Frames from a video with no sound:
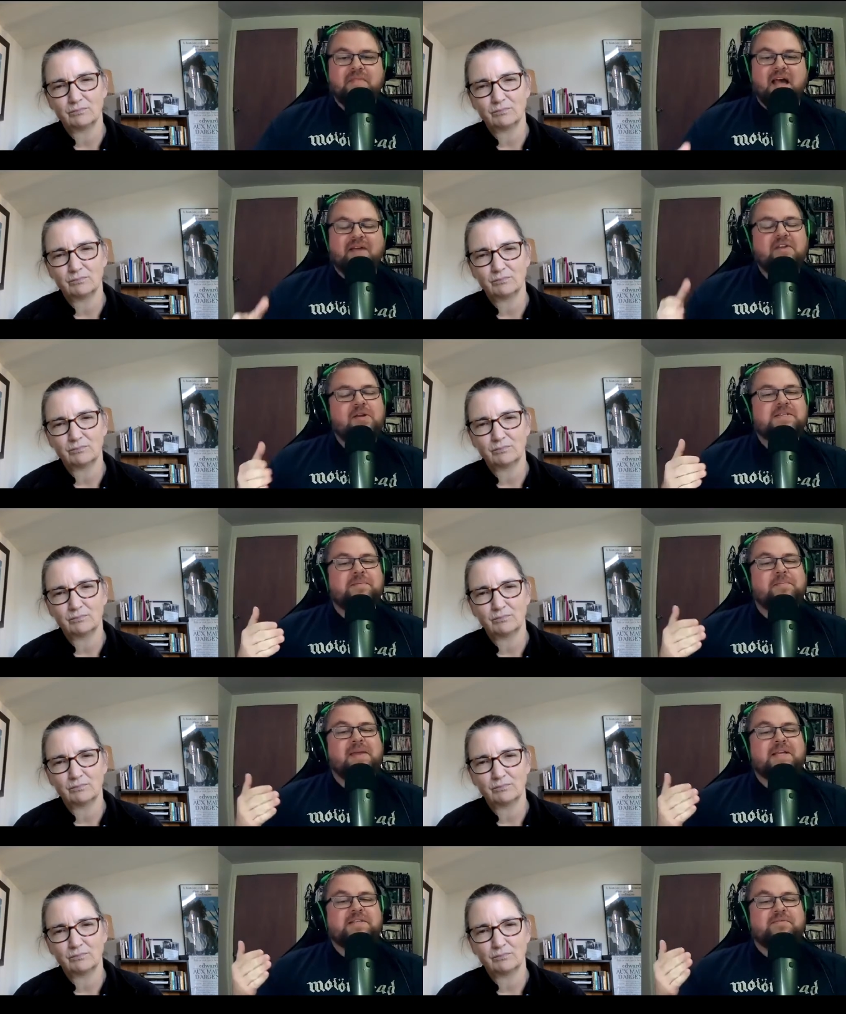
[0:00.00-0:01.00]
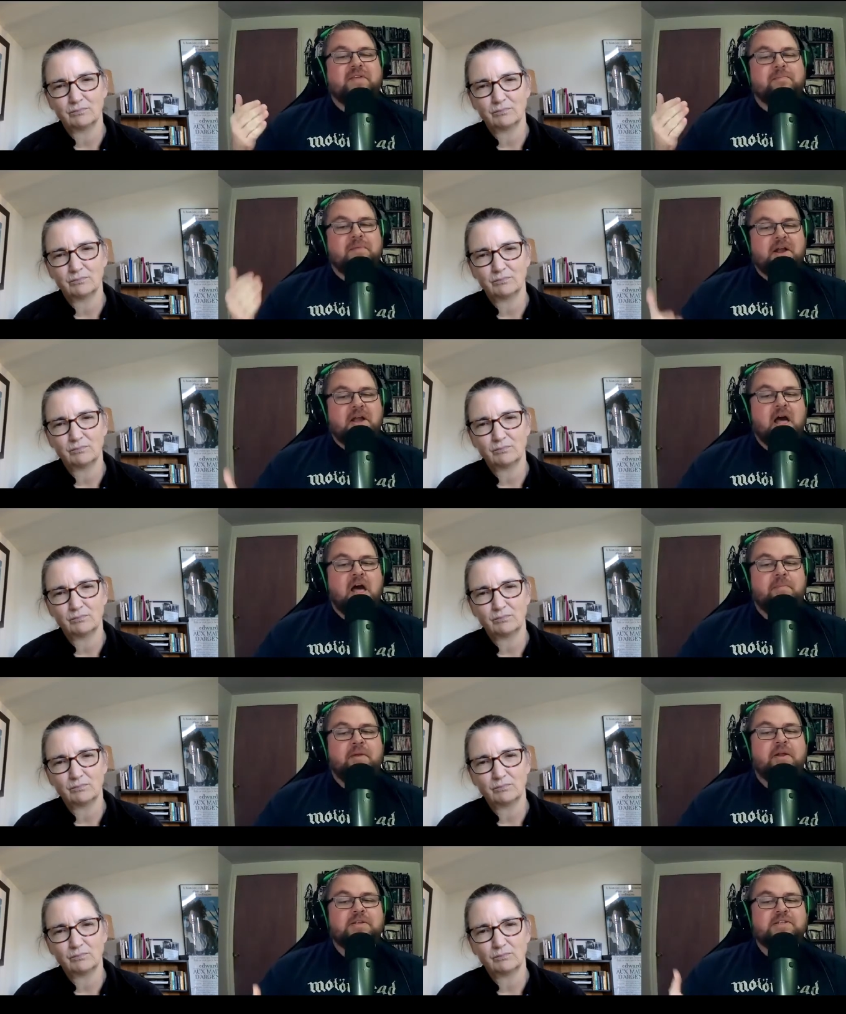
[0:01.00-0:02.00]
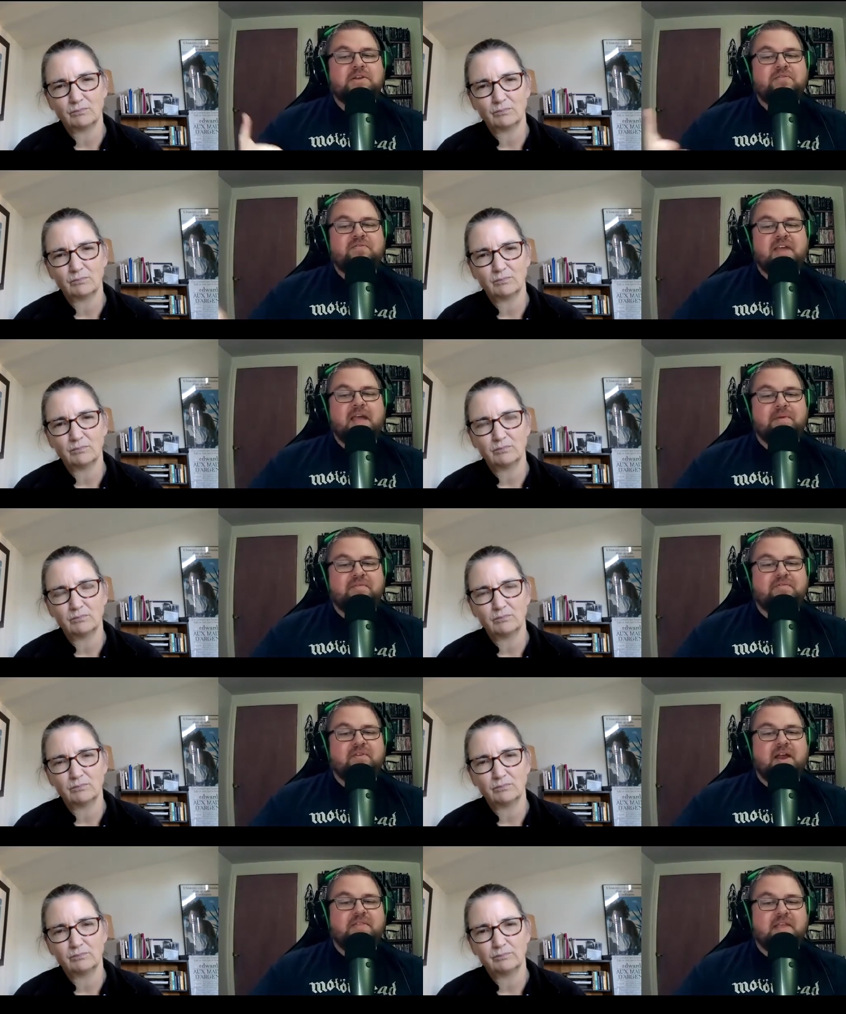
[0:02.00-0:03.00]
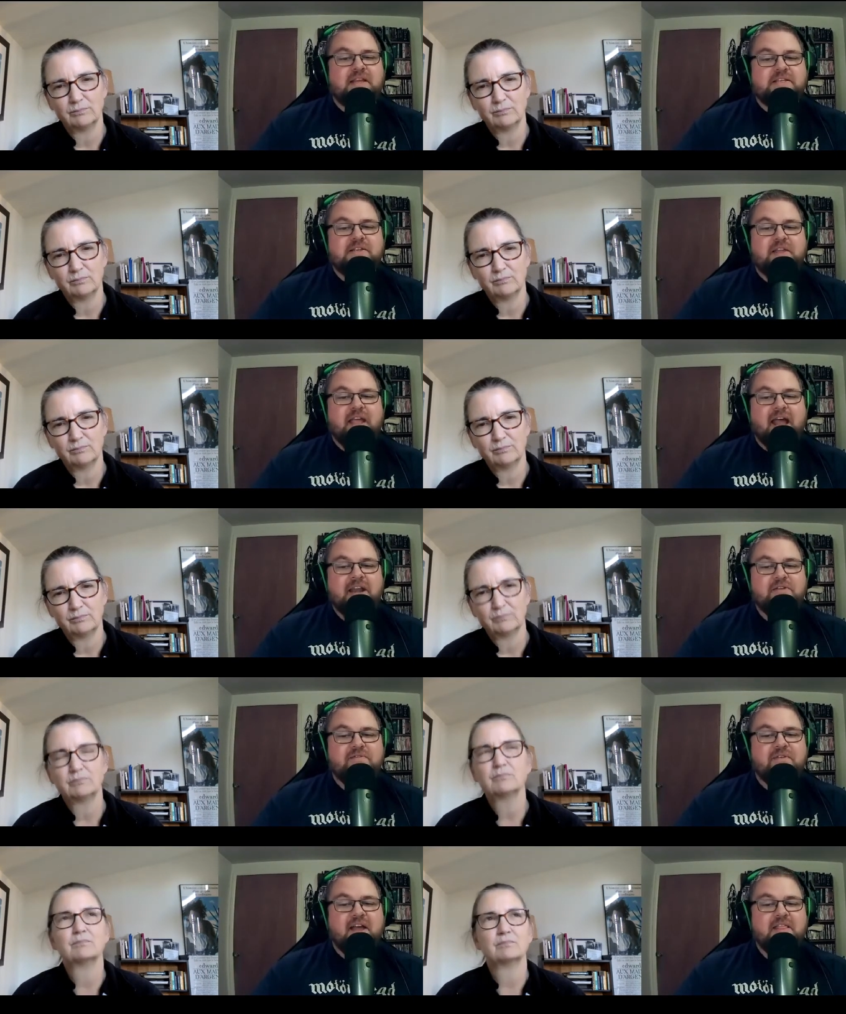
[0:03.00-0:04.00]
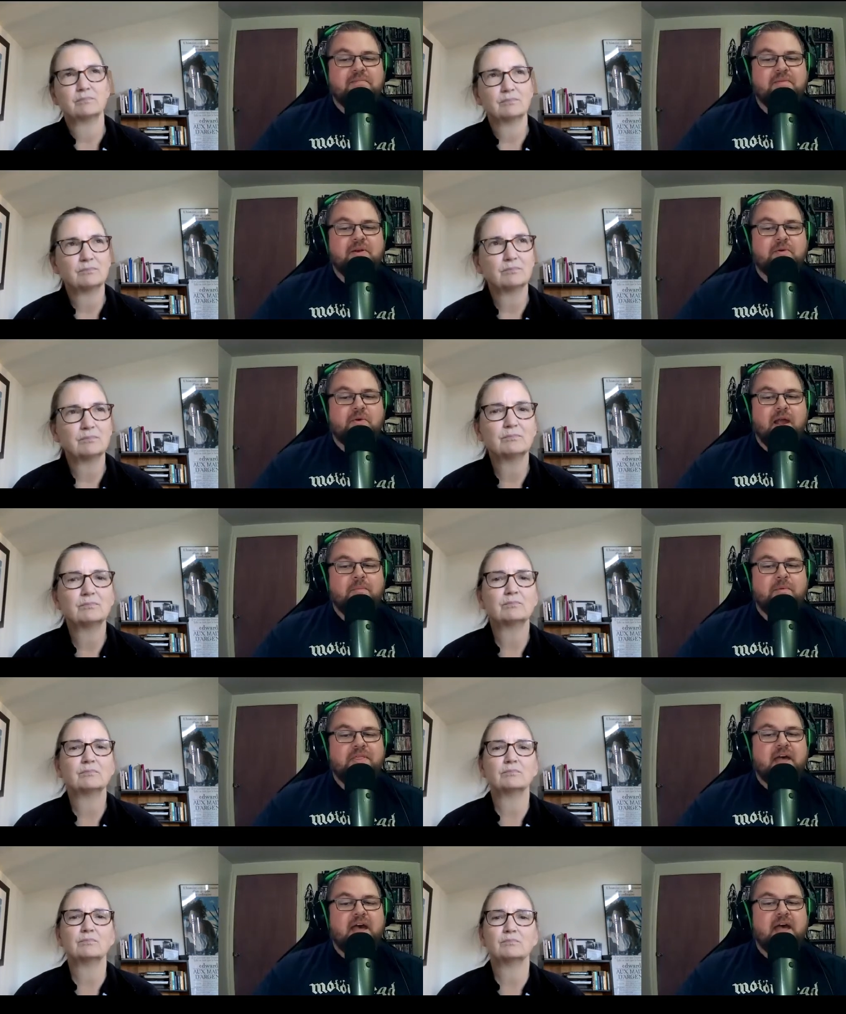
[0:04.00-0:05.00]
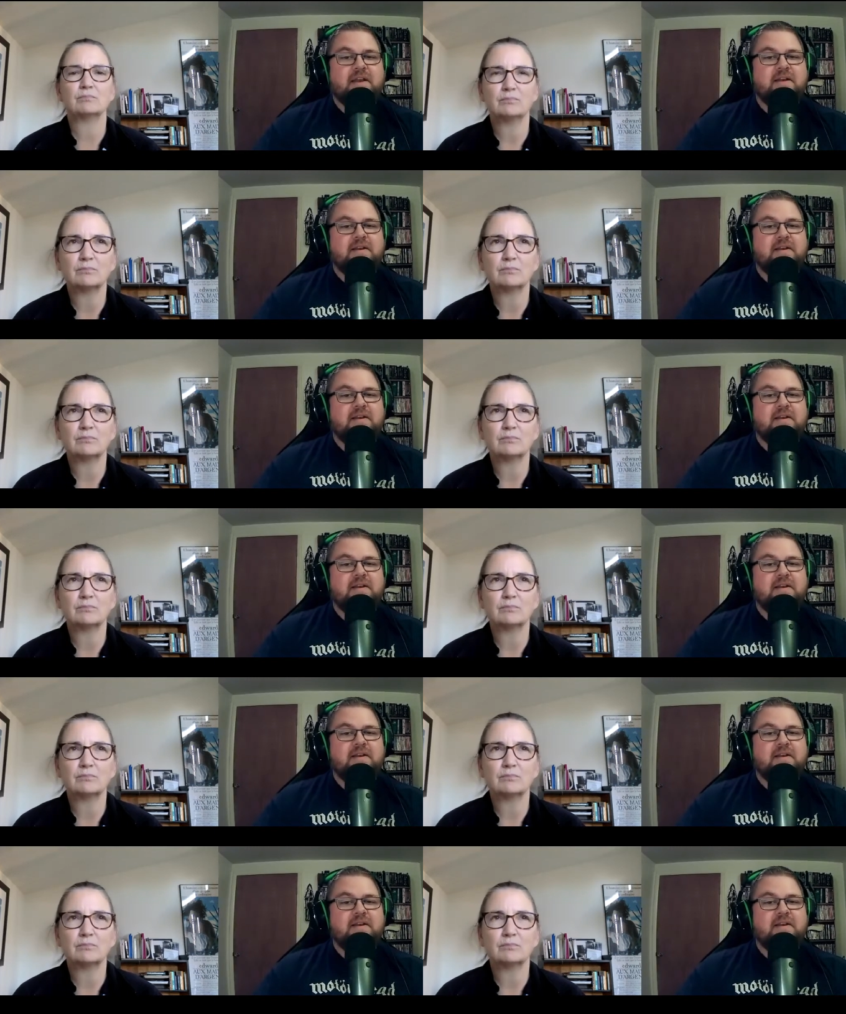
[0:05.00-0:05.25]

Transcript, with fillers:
Speaker 1: I've noticed a mix of like macabre and also family friendly. So, like, how do you find the middle ground with that?